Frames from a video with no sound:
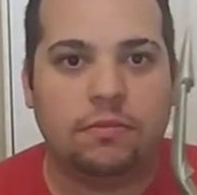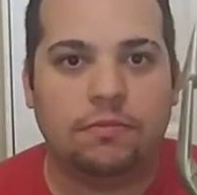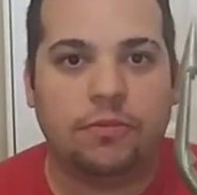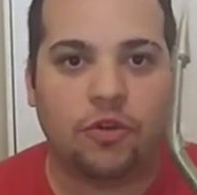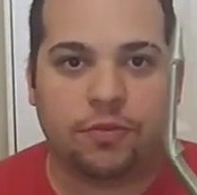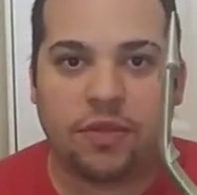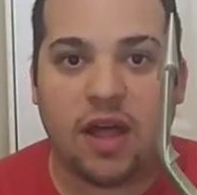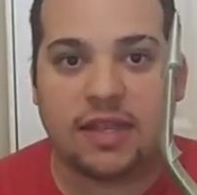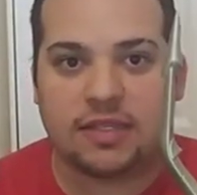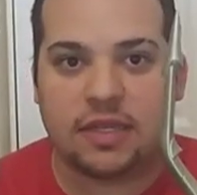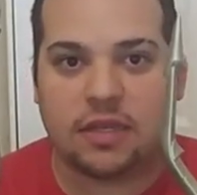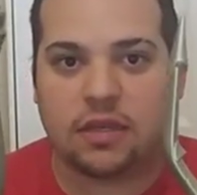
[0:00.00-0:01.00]
both
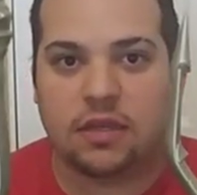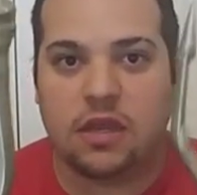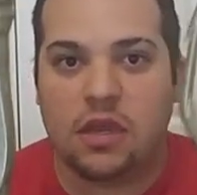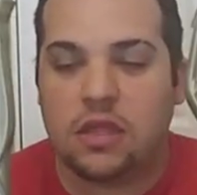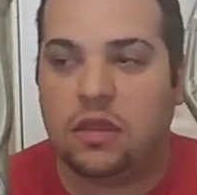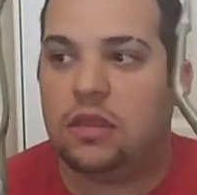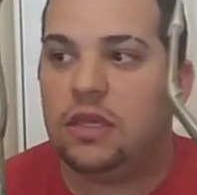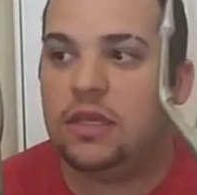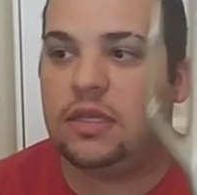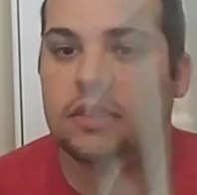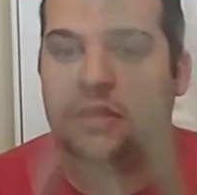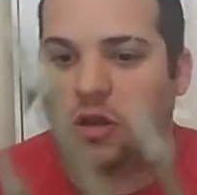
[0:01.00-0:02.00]
plastic.
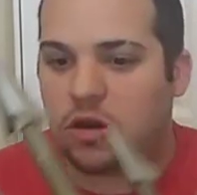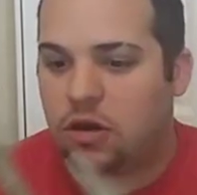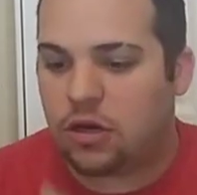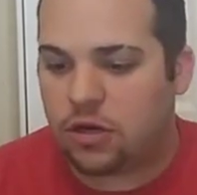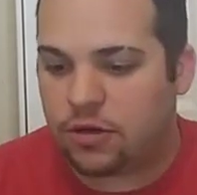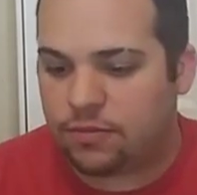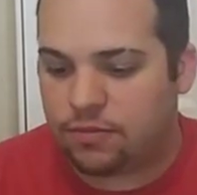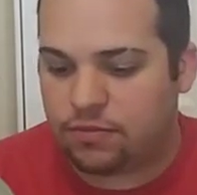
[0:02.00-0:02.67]
These kind